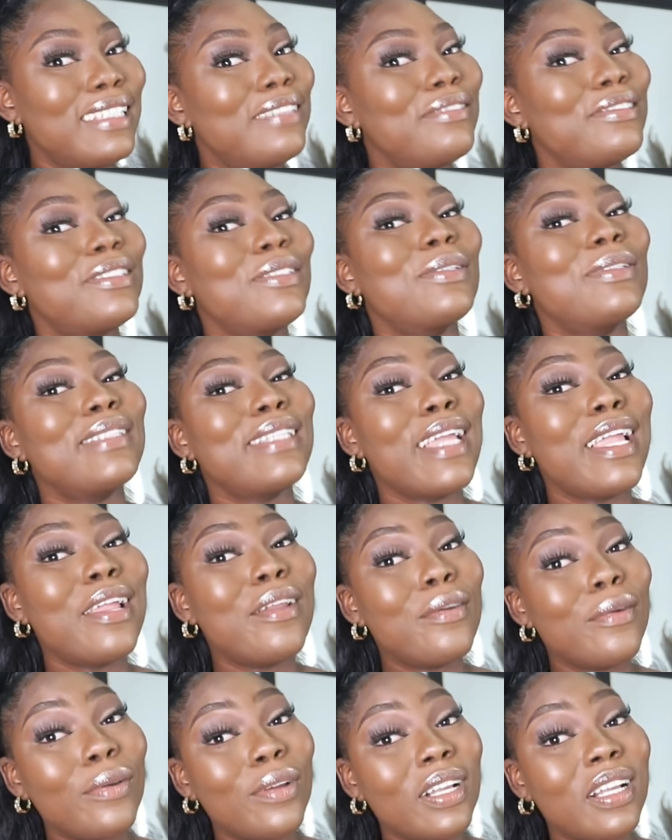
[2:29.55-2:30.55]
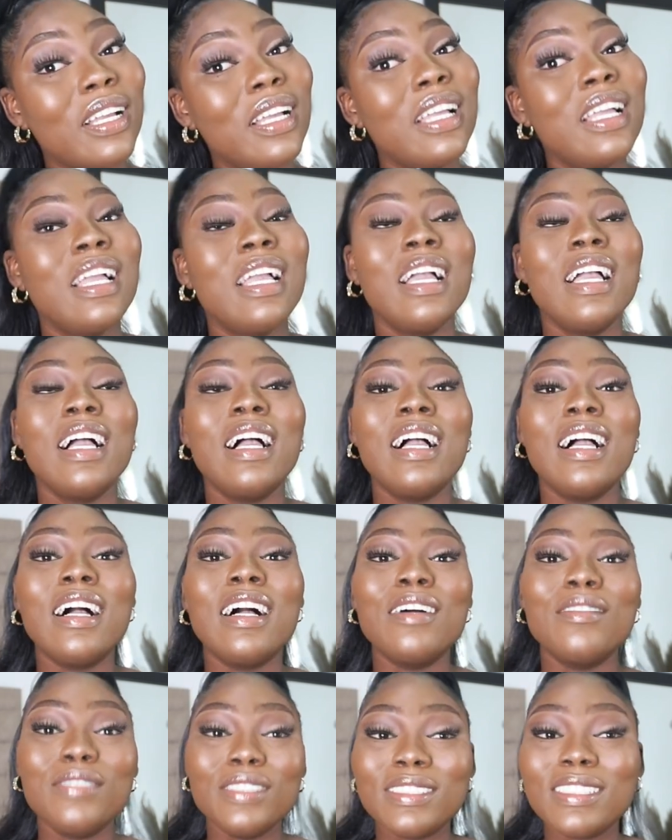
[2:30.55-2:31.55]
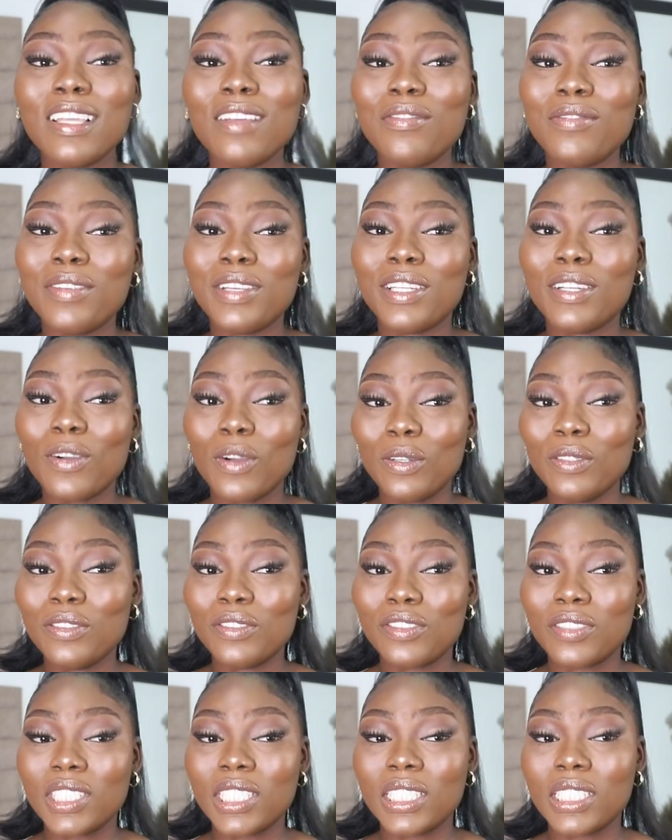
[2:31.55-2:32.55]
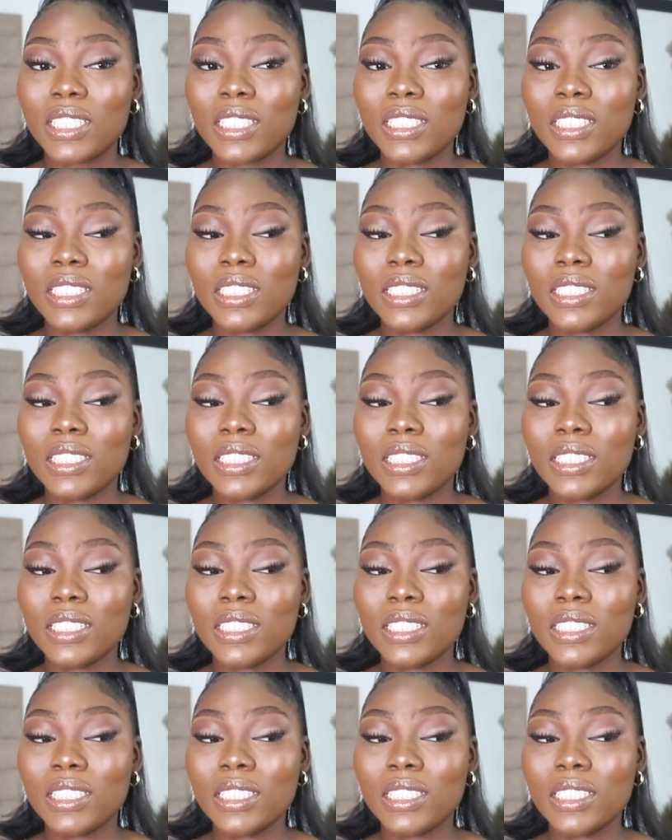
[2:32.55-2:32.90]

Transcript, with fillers: are living under a rock a visa free country